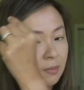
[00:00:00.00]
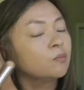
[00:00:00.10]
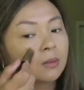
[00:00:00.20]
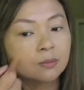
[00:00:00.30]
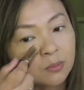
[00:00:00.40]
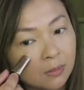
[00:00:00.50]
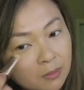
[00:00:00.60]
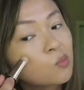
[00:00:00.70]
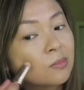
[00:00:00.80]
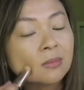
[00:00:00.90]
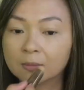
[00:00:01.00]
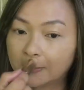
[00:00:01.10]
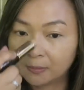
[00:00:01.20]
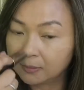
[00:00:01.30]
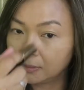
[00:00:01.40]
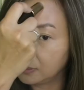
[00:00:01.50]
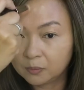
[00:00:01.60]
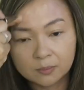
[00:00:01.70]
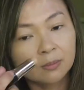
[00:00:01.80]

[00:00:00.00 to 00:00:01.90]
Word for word: in the shade Natural.